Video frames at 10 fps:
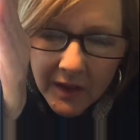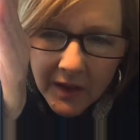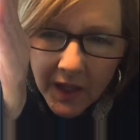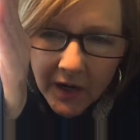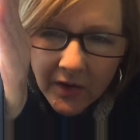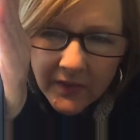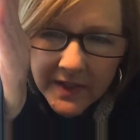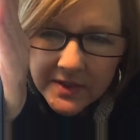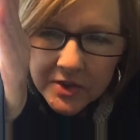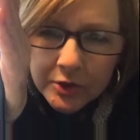I don't know if
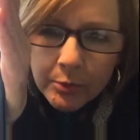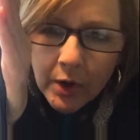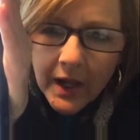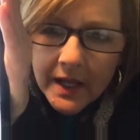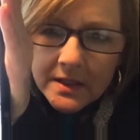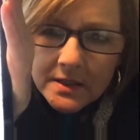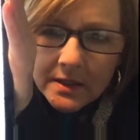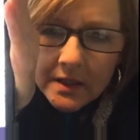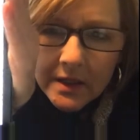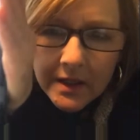that's too bright.
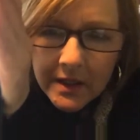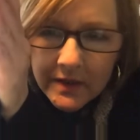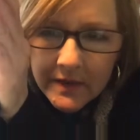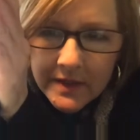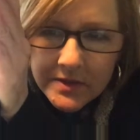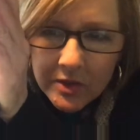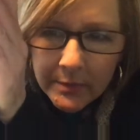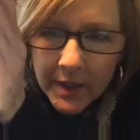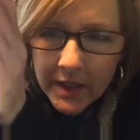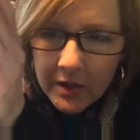These are
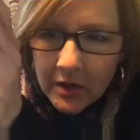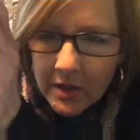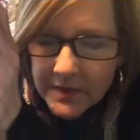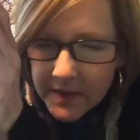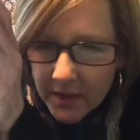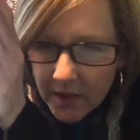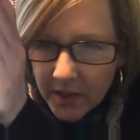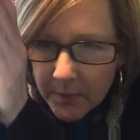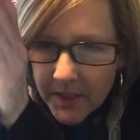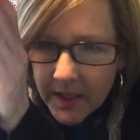my yarns that are going
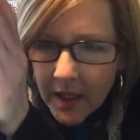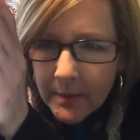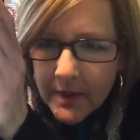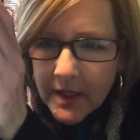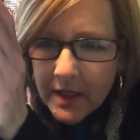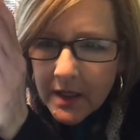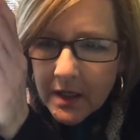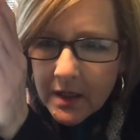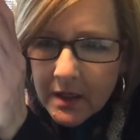to be coming in.